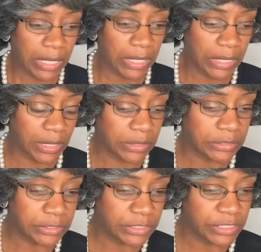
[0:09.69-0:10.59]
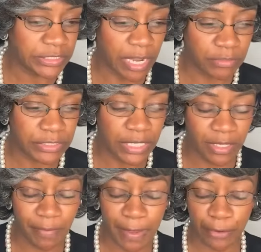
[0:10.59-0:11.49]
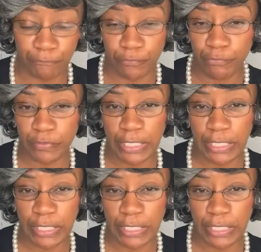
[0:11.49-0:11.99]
and I'll just talk to y'all about a few